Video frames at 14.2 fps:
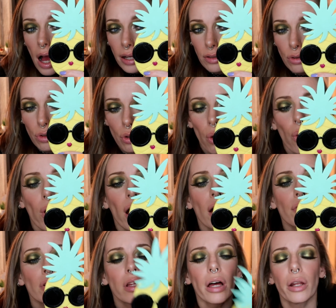I don't
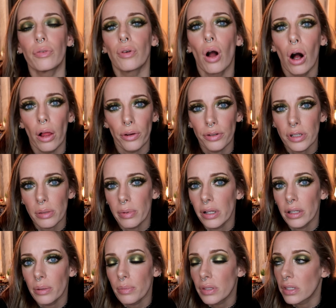have a lot of color to my
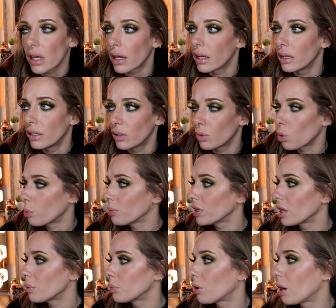lips, and normally
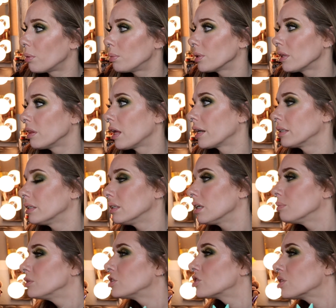I would probably line it. I
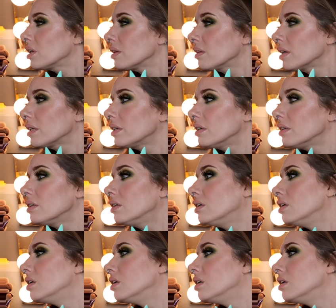mean, should I line it?